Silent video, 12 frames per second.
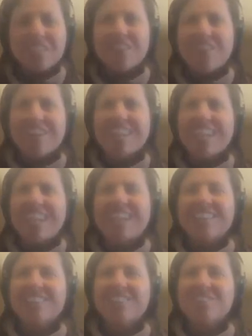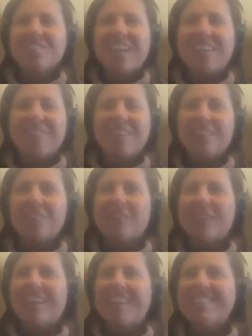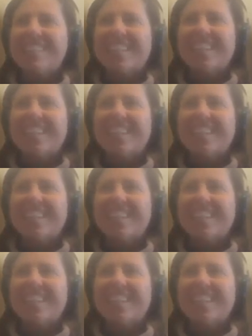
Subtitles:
I can't lose that many friends.